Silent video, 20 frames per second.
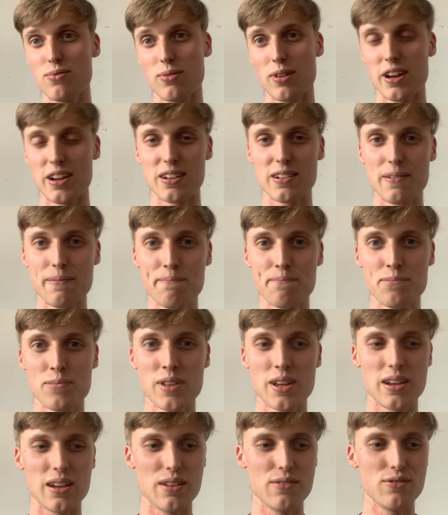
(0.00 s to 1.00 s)
Like,
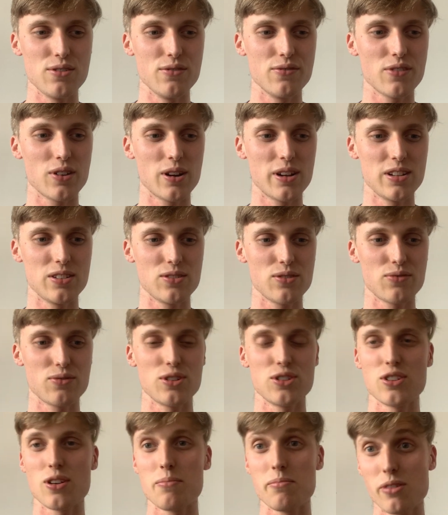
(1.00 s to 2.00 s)
if you find, for
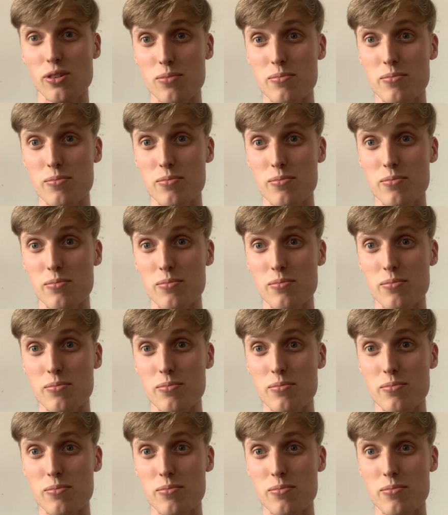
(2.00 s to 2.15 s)
example,